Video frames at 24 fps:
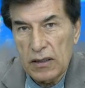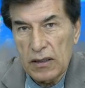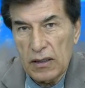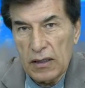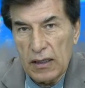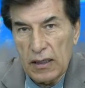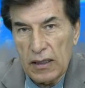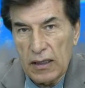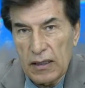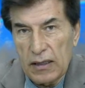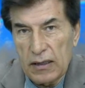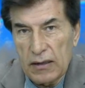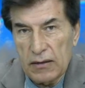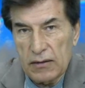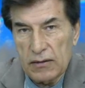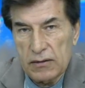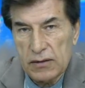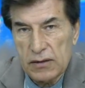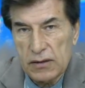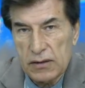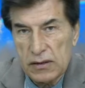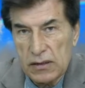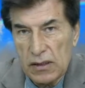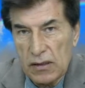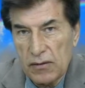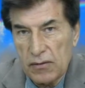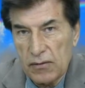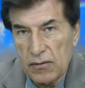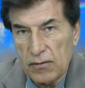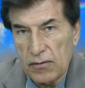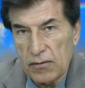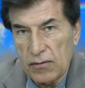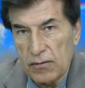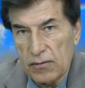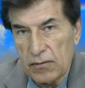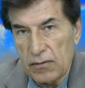uh,
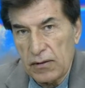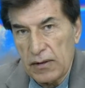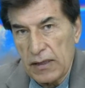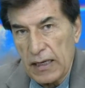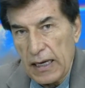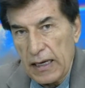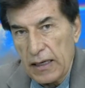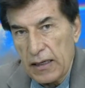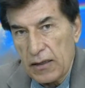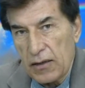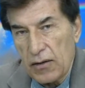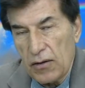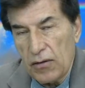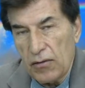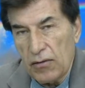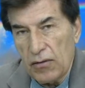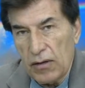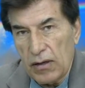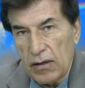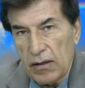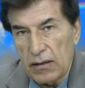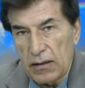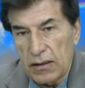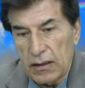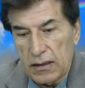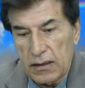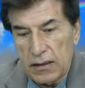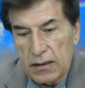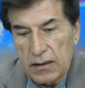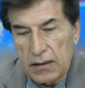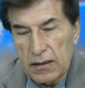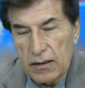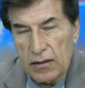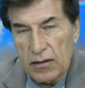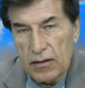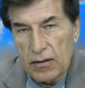so gang ho on,
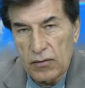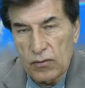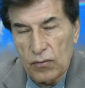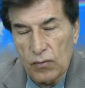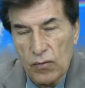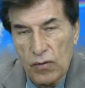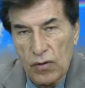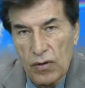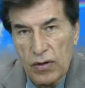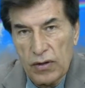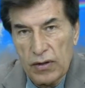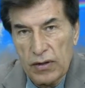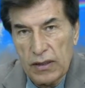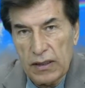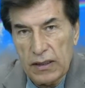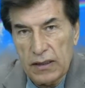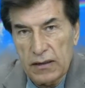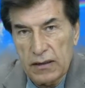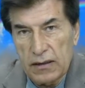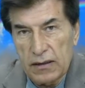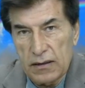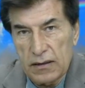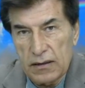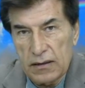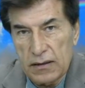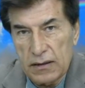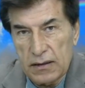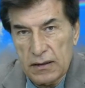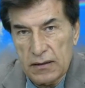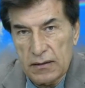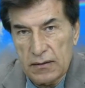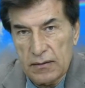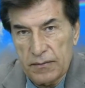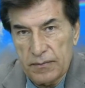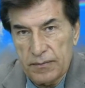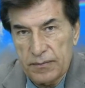on war and,
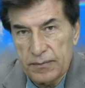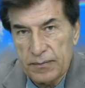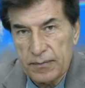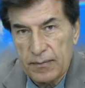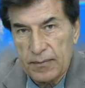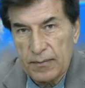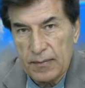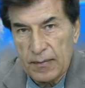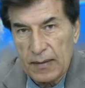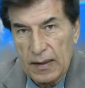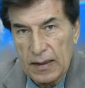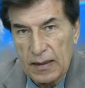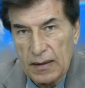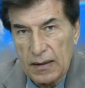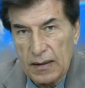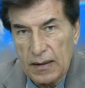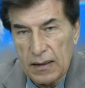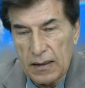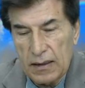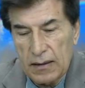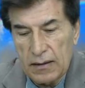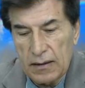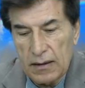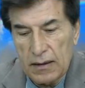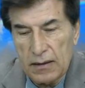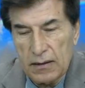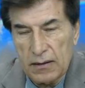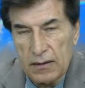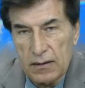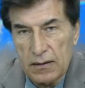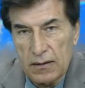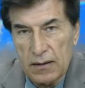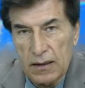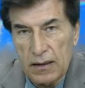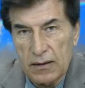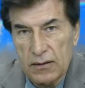uh, and,
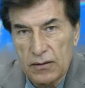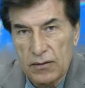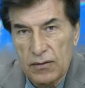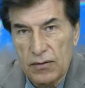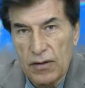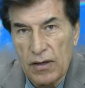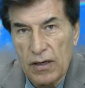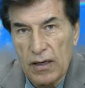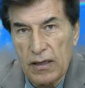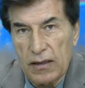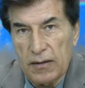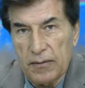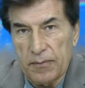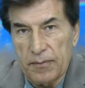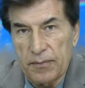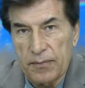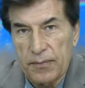and, and crime?